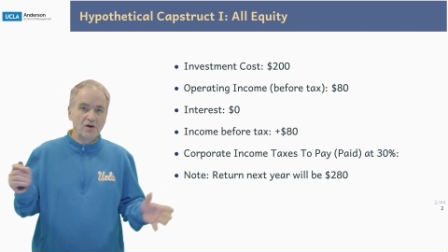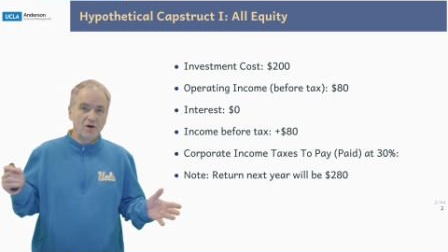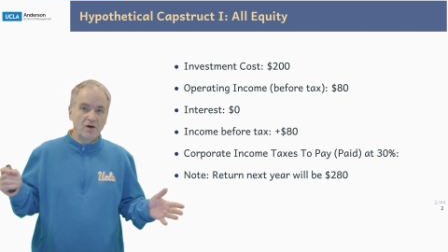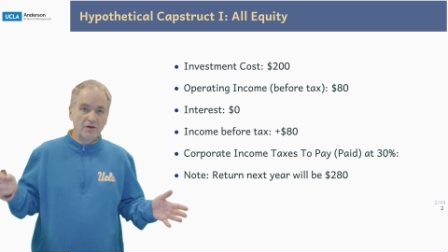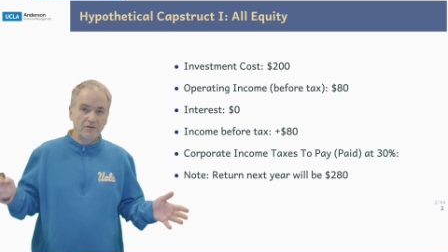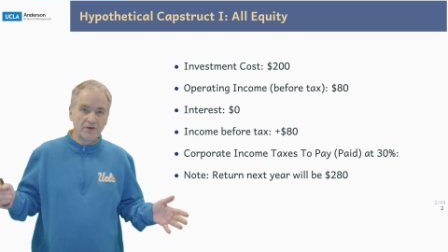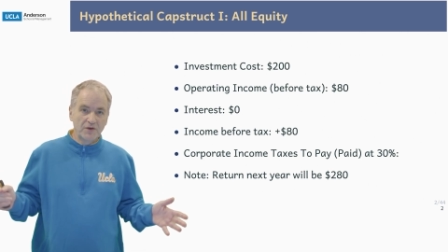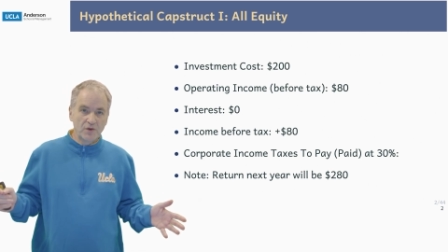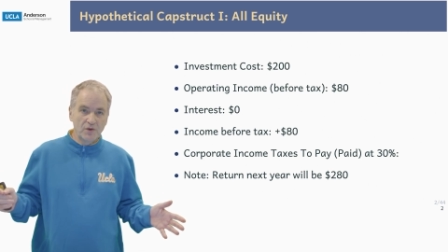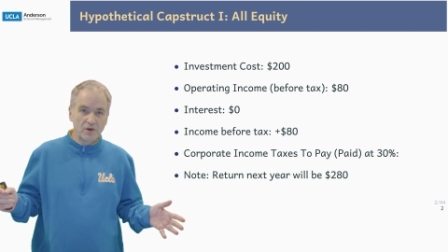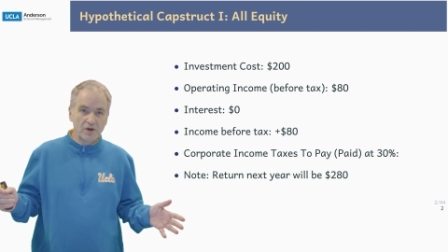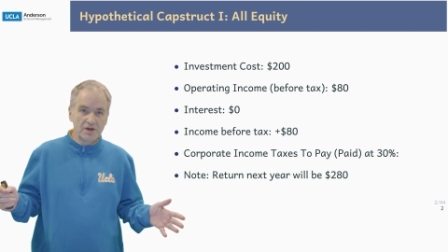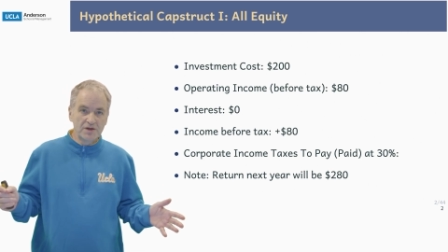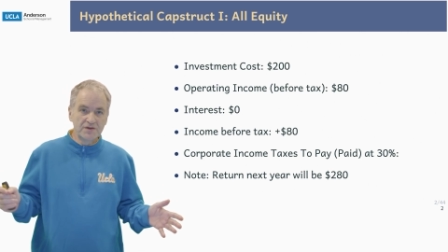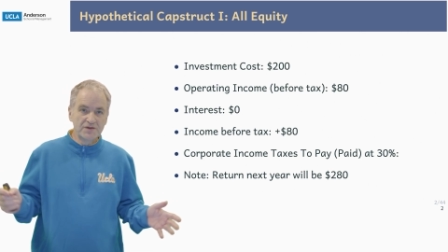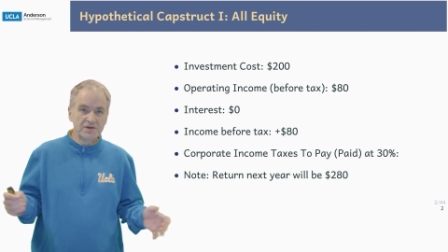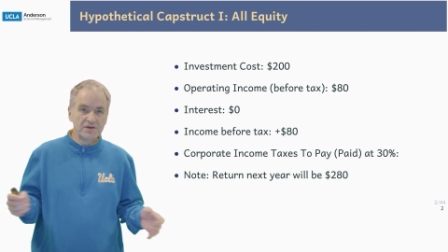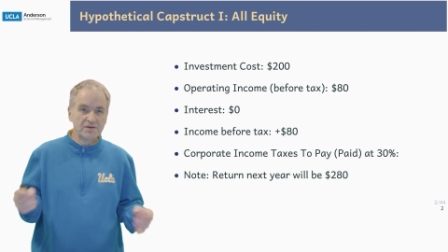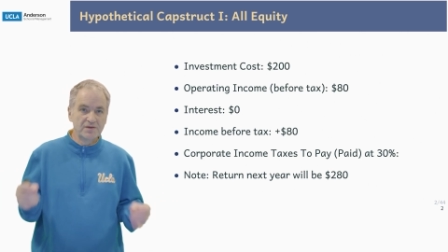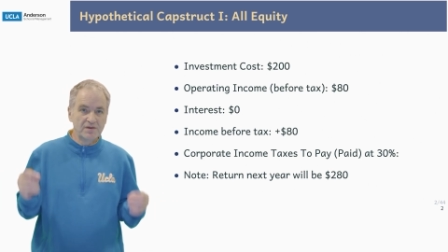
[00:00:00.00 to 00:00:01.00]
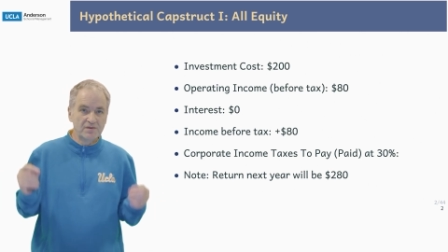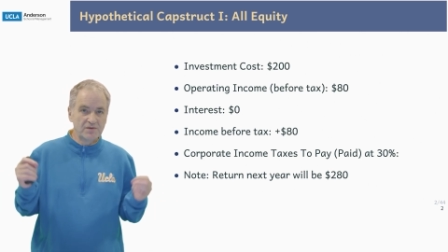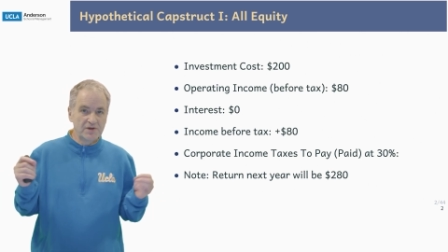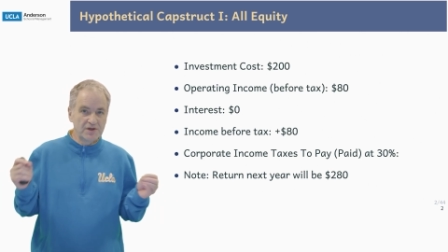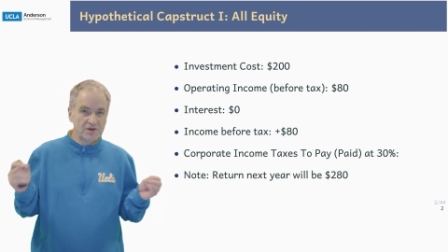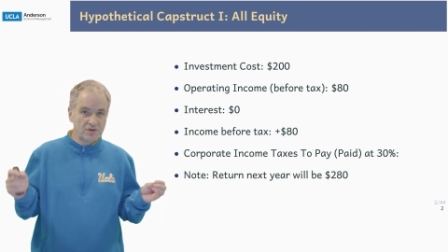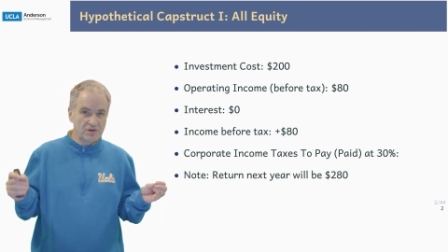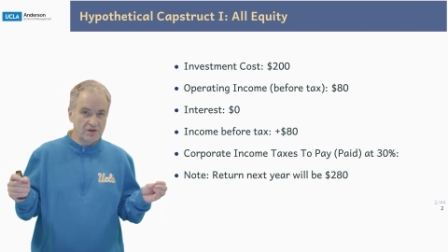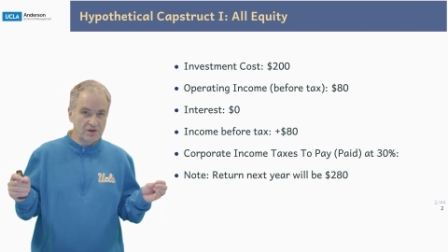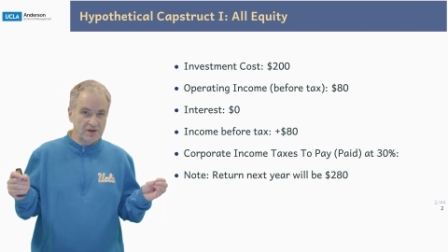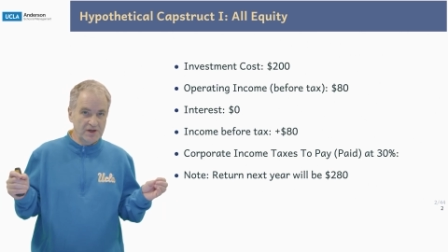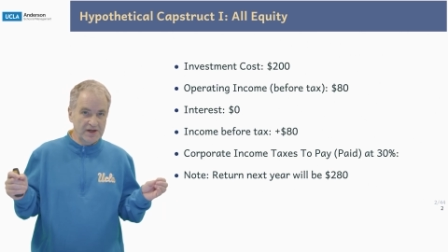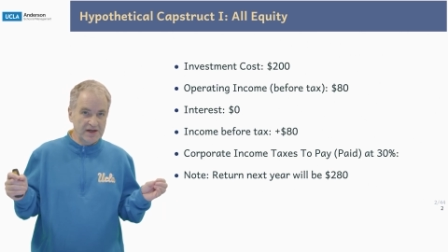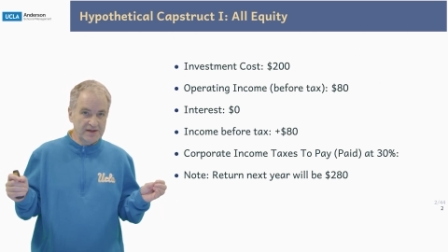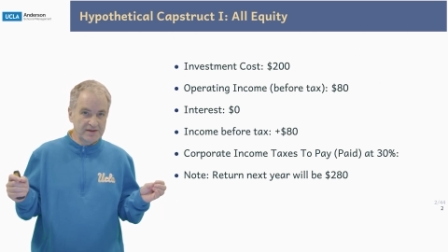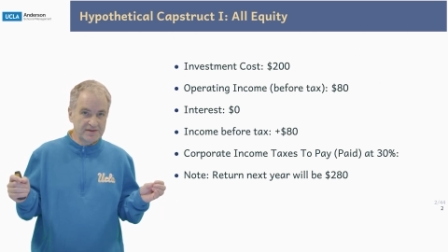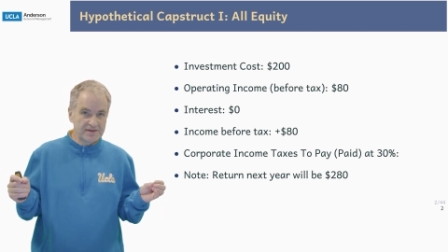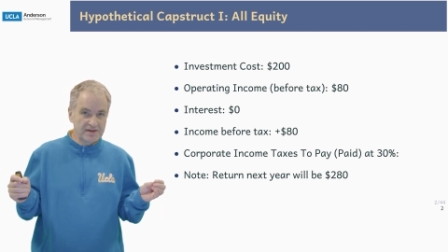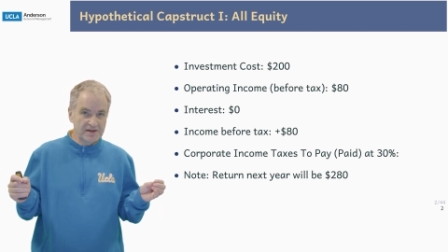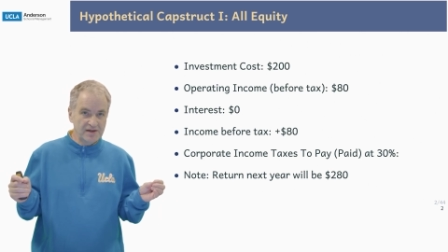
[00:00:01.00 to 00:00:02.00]
Of course, the return
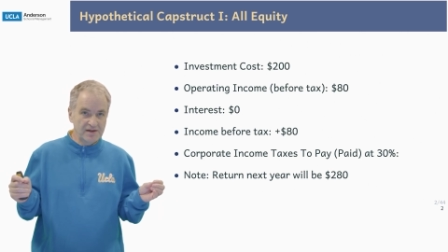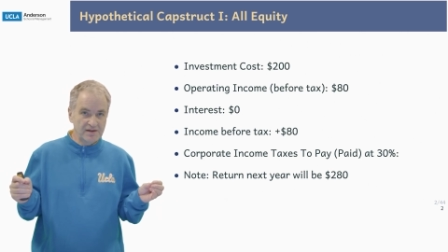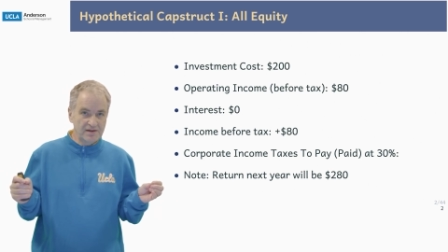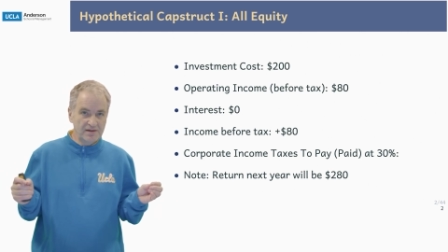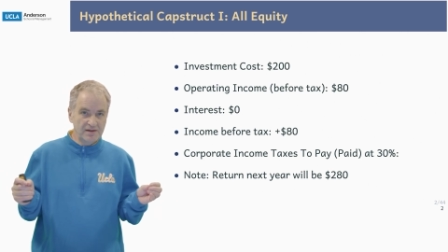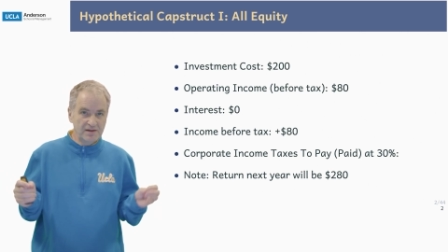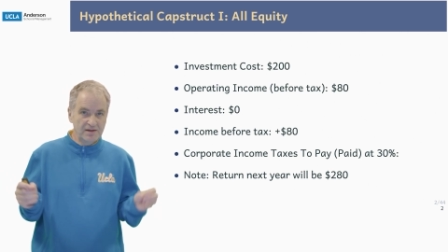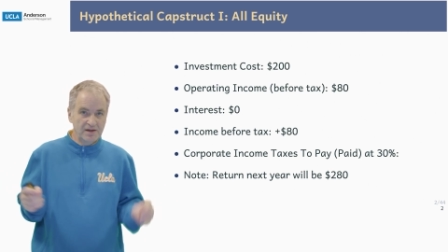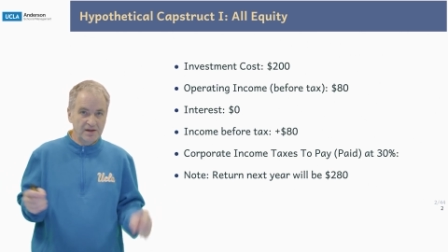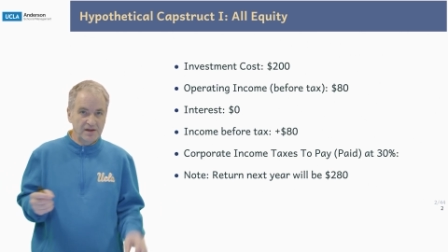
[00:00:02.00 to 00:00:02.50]
next year,